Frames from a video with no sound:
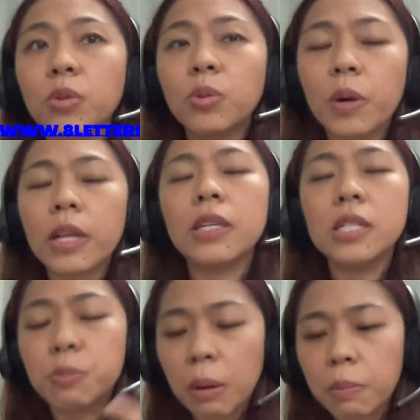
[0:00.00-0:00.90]
who are
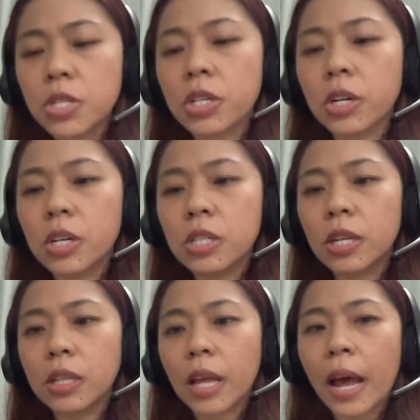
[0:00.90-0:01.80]
these publishers
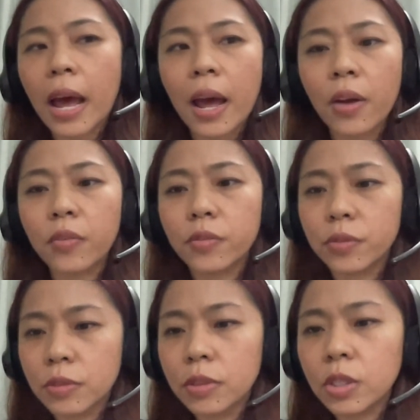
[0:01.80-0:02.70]
that have,
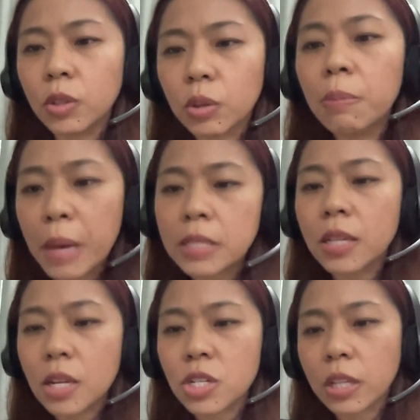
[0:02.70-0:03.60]
you know, the
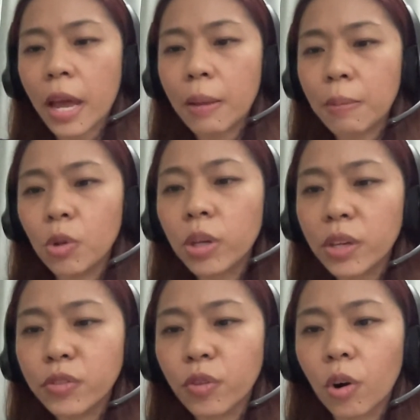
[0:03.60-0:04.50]
message that I'm
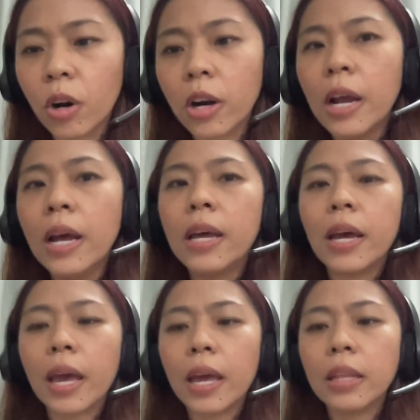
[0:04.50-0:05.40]
looking for.
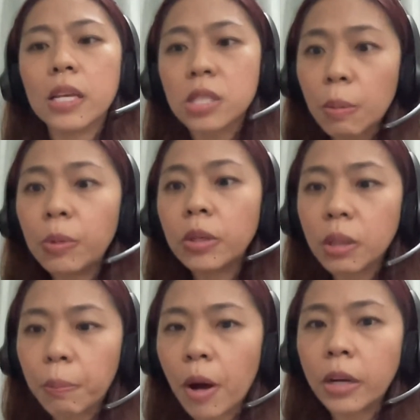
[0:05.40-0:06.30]
And I stumbled
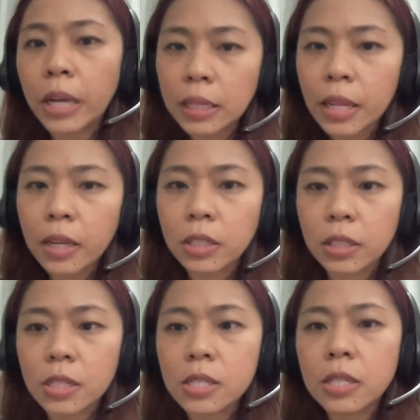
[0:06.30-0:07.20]
upon 8
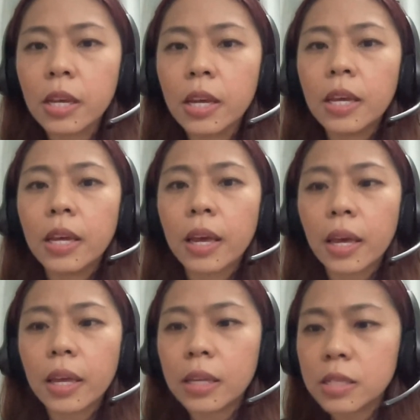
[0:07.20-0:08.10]
Letters.
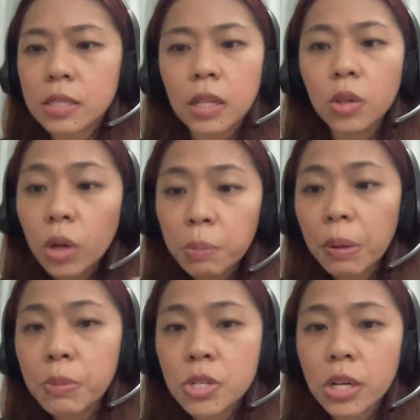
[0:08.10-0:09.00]
It's a local
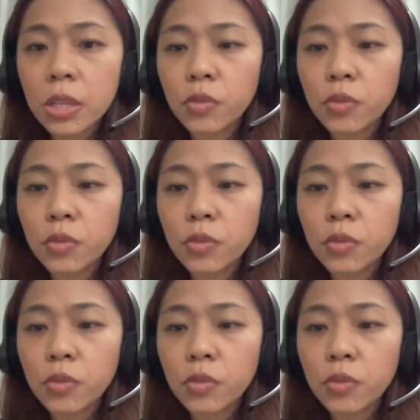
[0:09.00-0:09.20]
publisher in the